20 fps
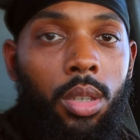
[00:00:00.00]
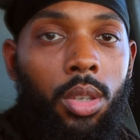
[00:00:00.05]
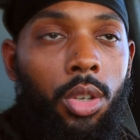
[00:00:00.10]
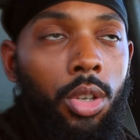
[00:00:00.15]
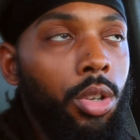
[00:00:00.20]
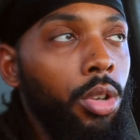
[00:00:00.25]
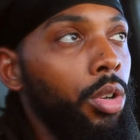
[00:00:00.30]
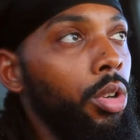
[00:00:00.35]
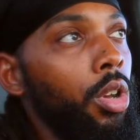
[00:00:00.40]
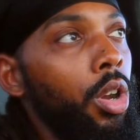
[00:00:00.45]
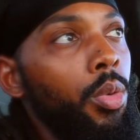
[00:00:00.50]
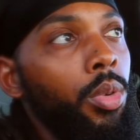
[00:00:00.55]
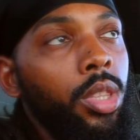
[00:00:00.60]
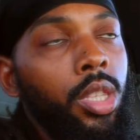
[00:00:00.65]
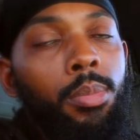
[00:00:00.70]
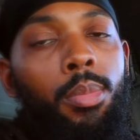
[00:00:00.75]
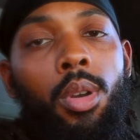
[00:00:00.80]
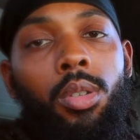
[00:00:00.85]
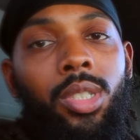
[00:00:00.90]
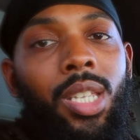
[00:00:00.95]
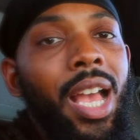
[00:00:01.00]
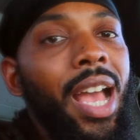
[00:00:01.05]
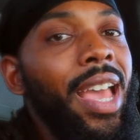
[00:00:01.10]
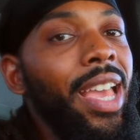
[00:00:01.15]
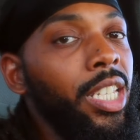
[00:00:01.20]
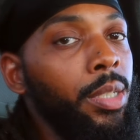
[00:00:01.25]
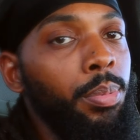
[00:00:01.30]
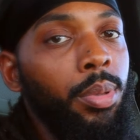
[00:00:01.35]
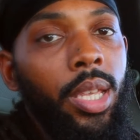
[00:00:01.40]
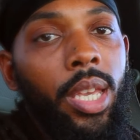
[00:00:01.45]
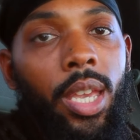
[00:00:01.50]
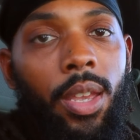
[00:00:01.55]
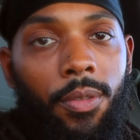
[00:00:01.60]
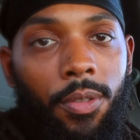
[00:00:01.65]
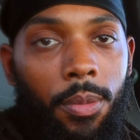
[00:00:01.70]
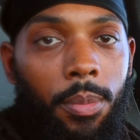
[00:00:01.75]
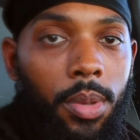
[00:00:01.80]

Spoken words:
You don't know what the Most High has planned for